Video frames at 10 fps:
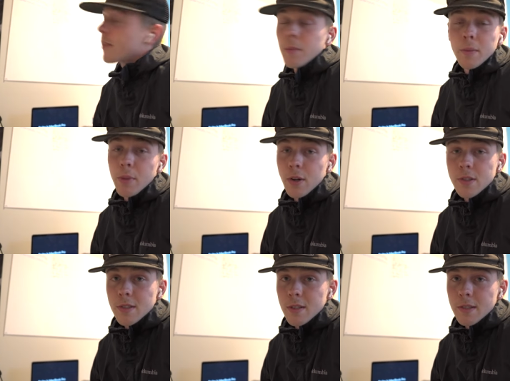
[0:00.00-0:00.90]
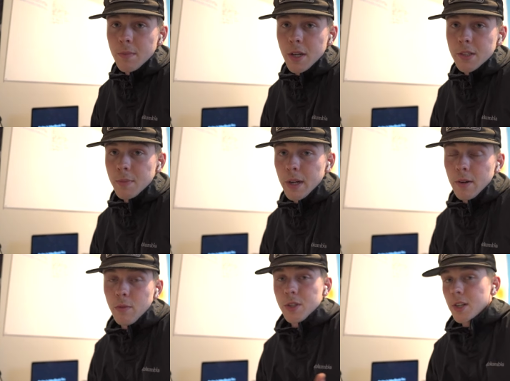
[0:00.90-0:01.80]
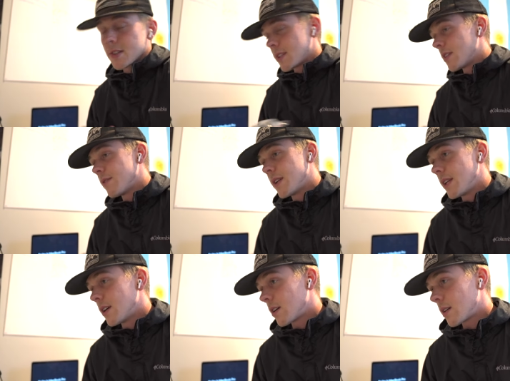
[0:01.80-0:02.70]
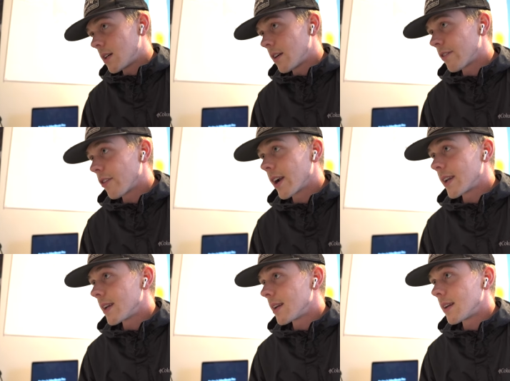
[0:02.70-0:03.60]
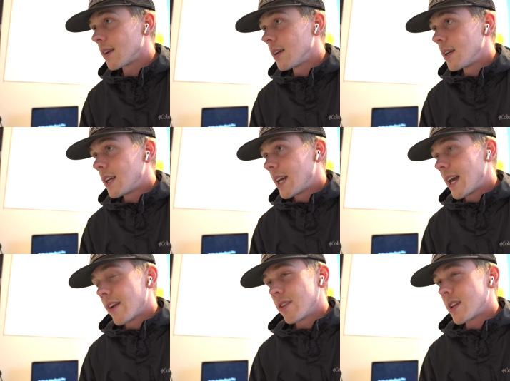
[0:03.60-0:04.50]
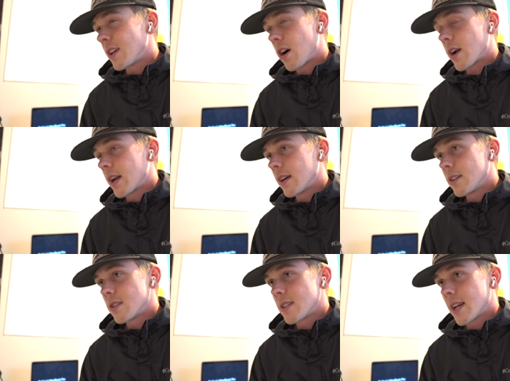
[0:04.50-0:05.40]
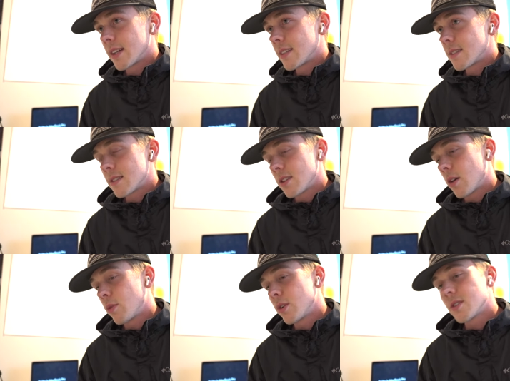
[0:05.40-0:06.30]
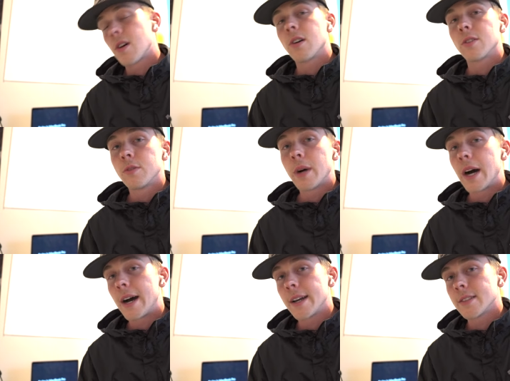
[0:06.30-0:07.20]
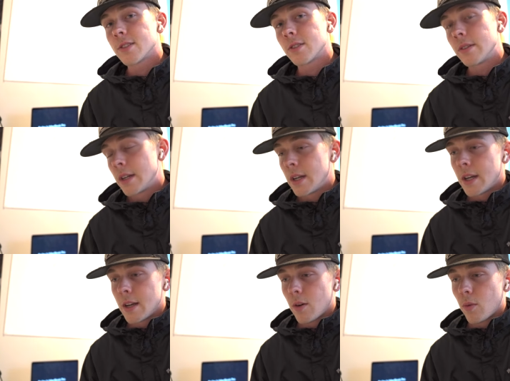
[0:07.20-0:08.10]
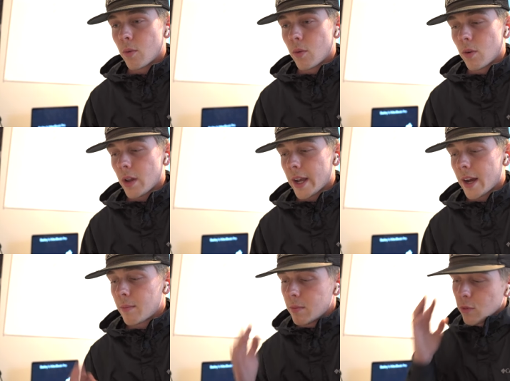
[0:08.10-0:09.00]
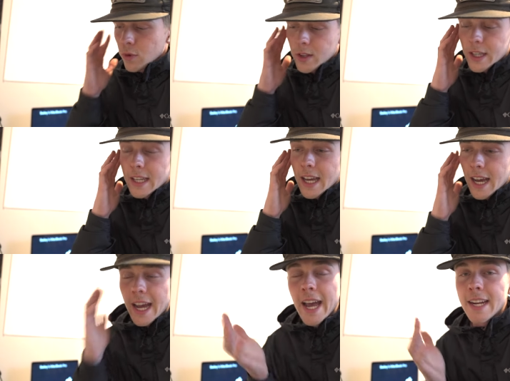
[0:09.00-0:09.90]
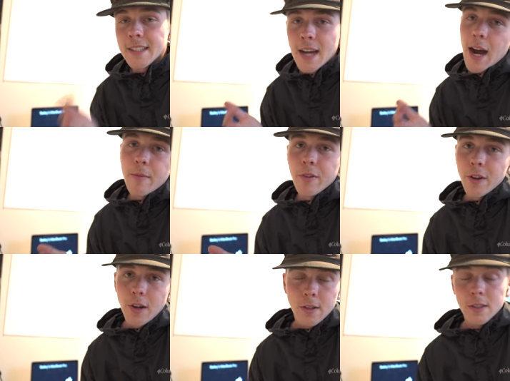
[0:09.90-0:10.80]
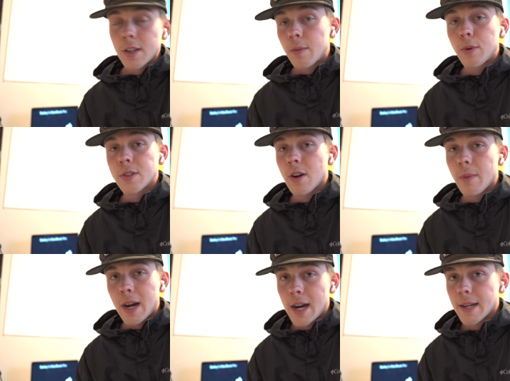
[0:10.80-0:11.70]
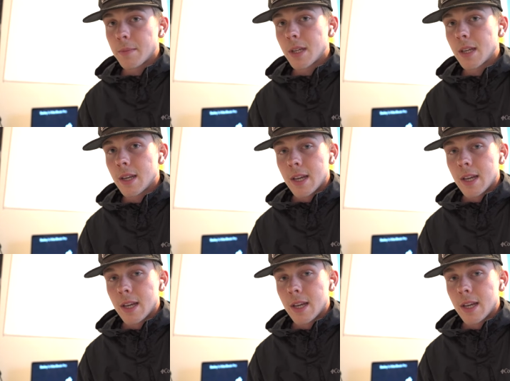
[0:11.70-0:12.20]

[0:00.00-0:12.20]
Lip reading: haven't been posting as much, but once y'all see the video of wrecking and everything, y'all kind of understand, because y'all boys are a little behind. So, like, I'm really ahead of time for y'all, and y'all boys are behind me,